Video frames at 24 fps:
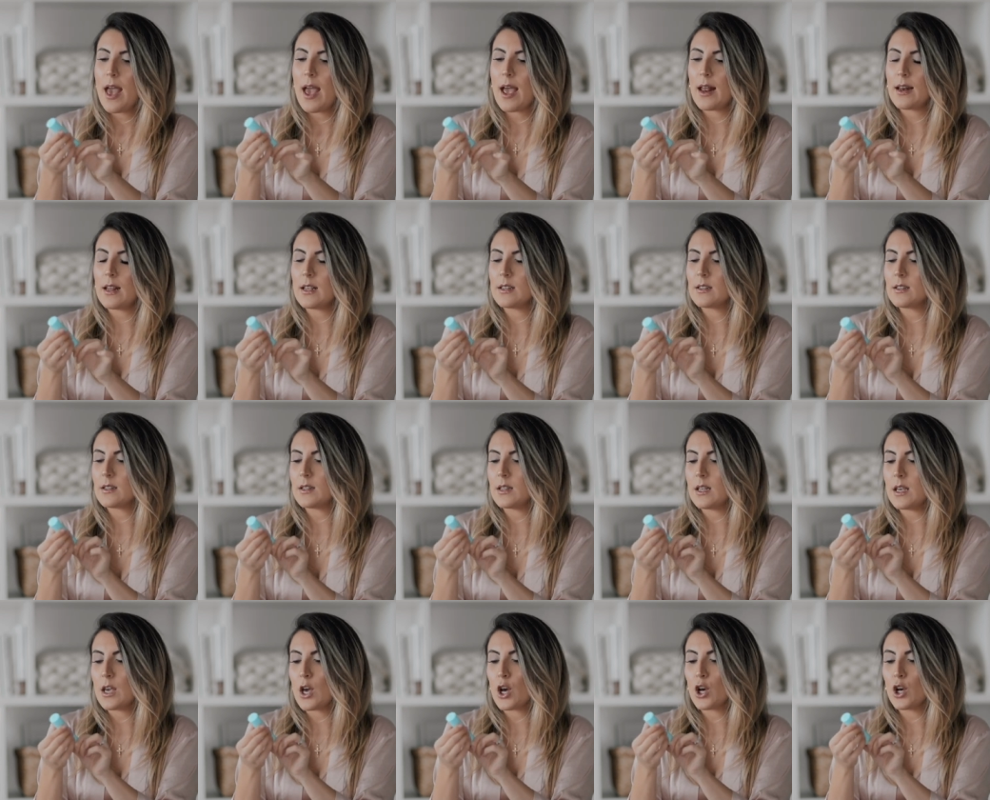And it's
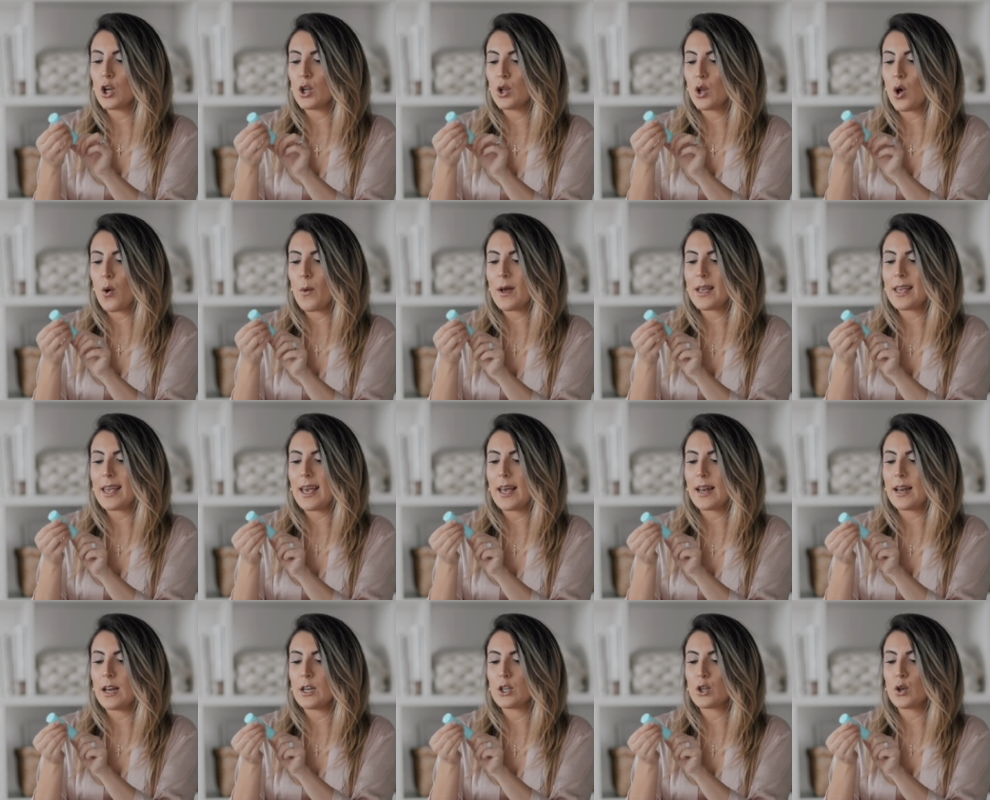the Glow and
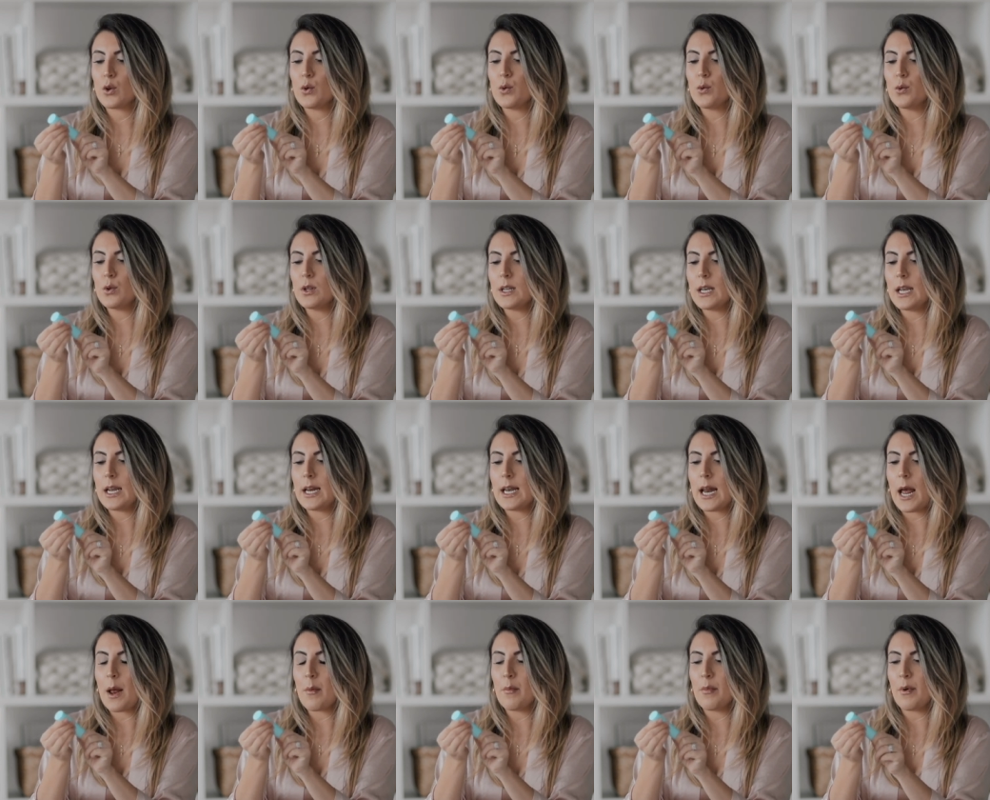Get It
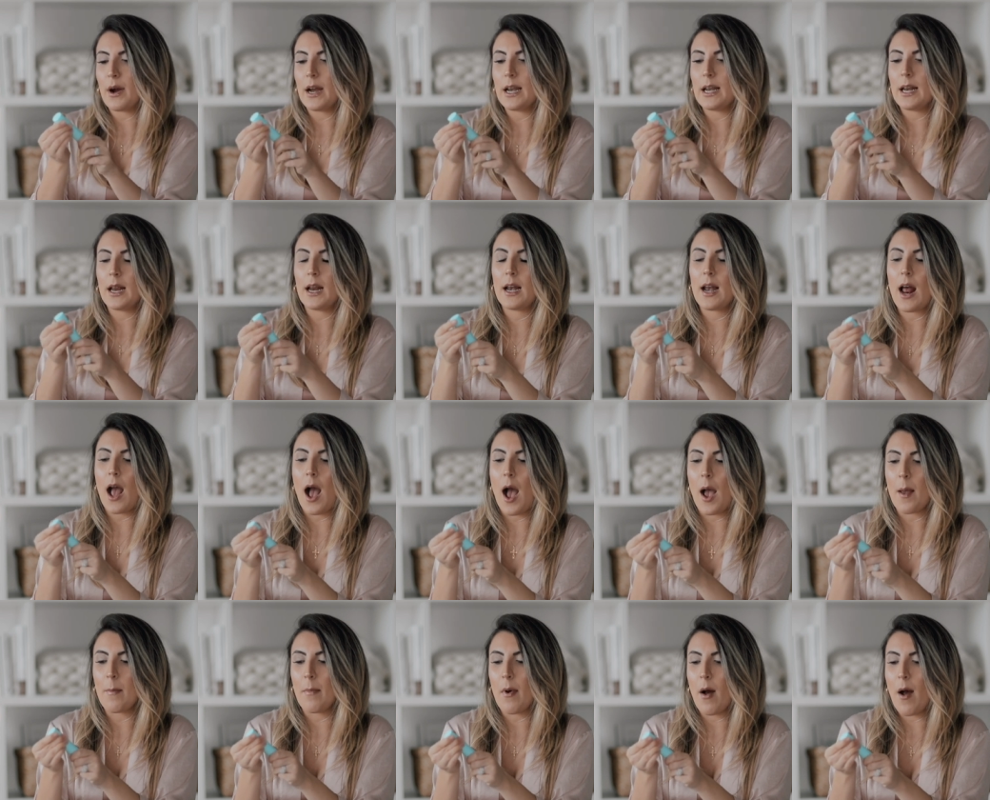Cooling and Brightening
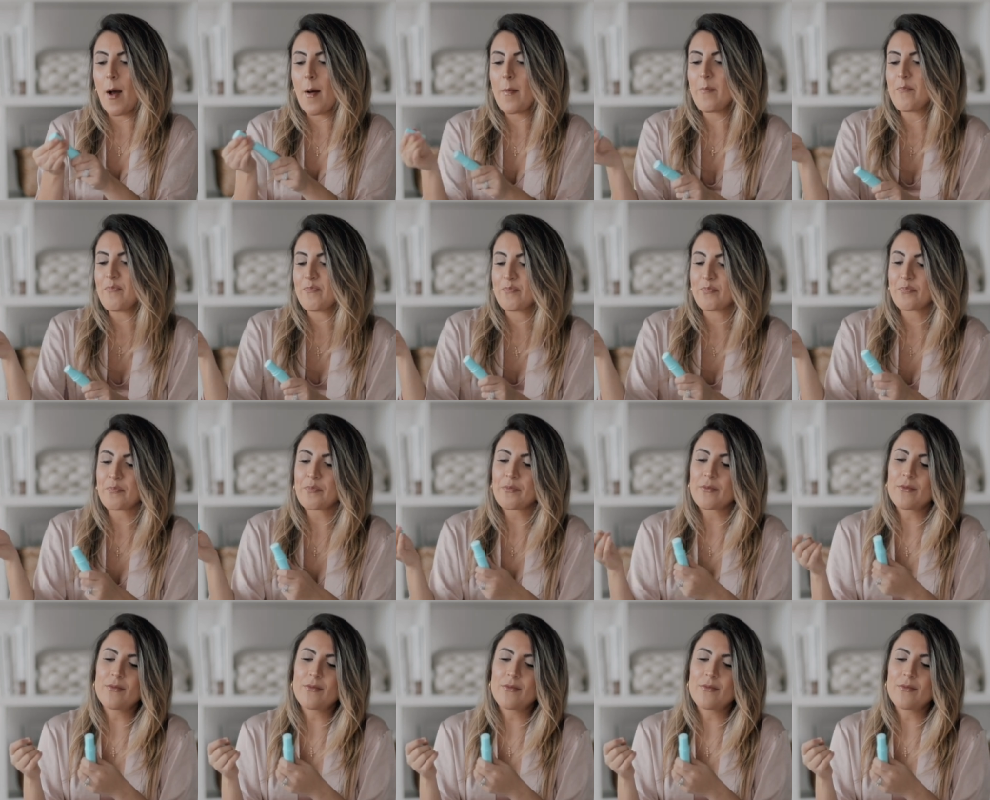Eye Balm.